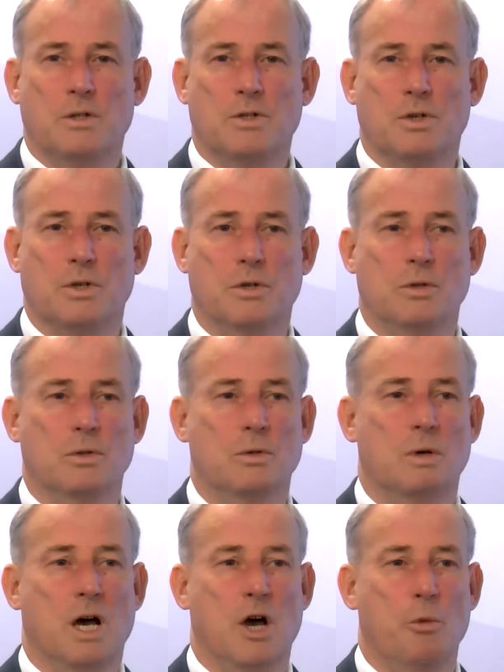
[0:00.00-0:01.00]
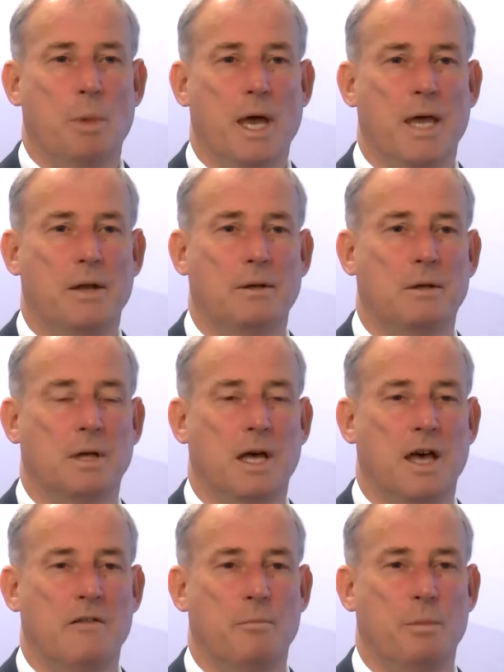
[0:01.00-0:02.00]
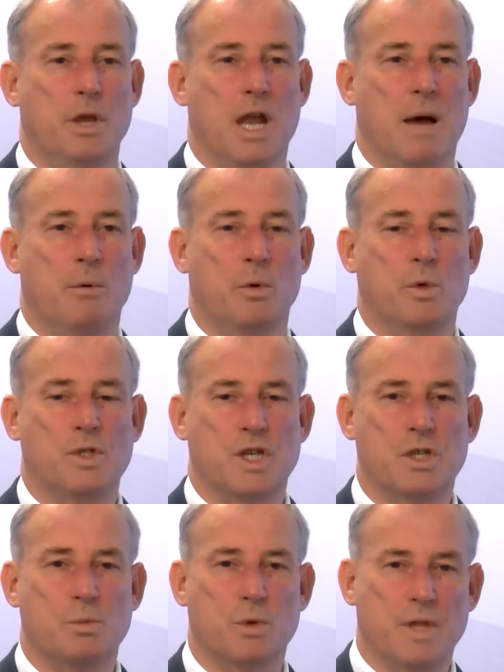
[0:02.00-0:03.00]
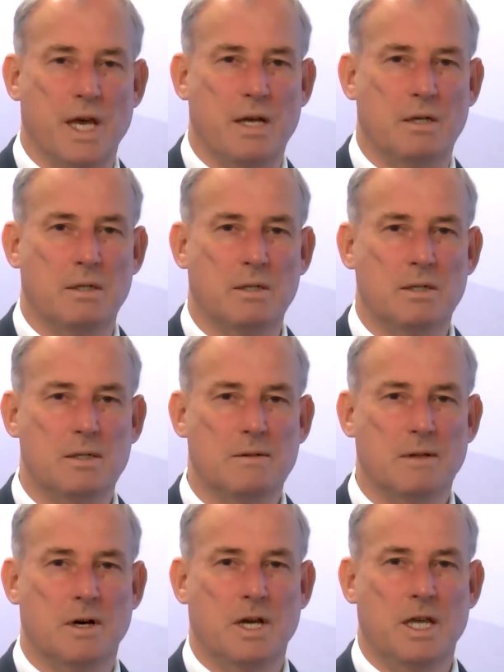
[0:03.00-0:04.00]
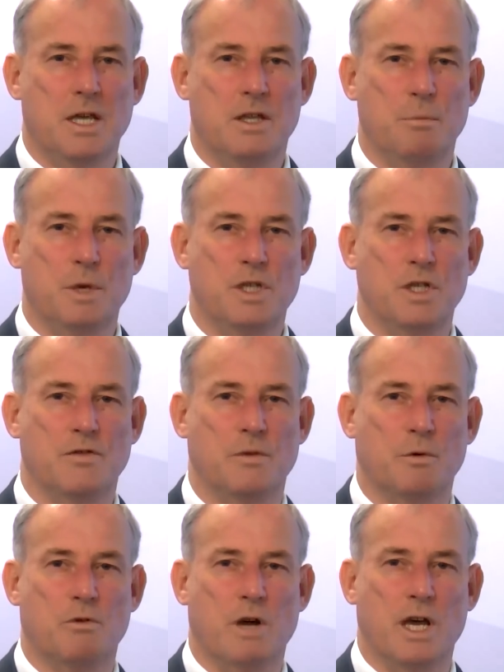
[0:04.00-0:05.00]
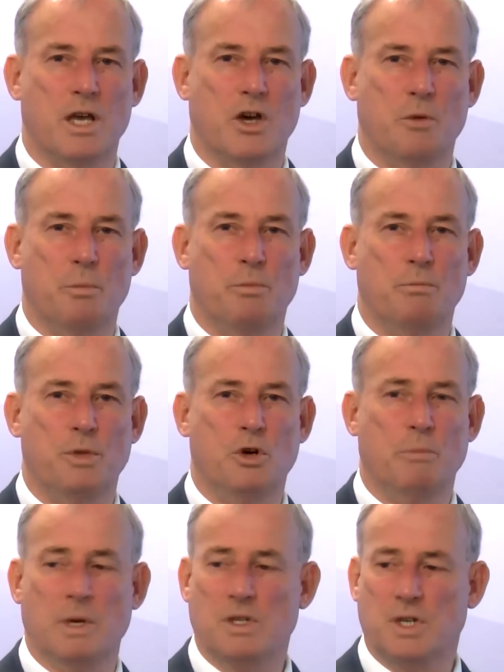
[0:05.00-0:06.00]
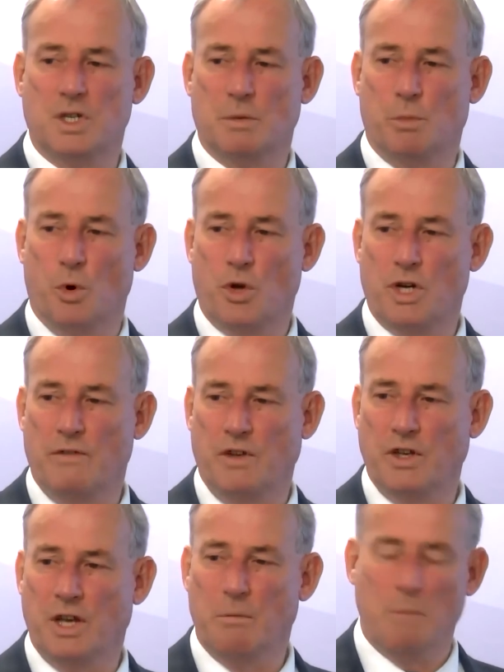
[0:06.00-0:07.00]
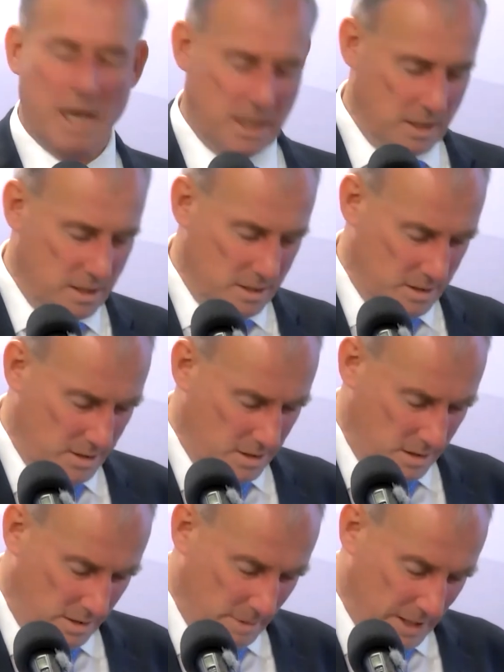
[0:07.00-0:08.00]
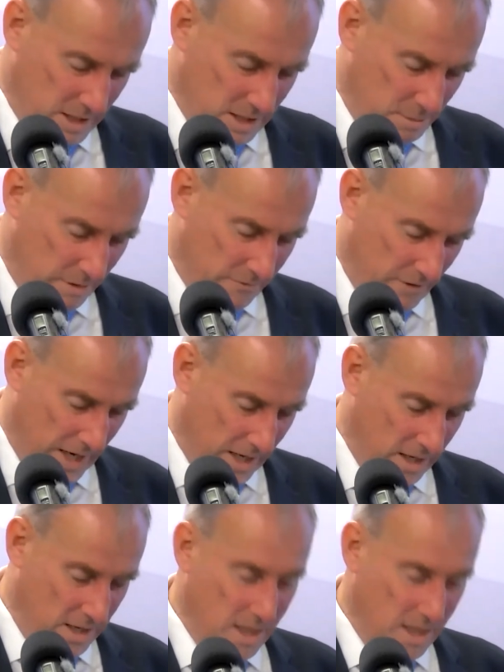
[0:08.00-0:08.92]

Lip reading: to OPAN have been able to assist with that. I hear the message from Craig. I'd be almost disappointed if he didn't make the comment, to be frank.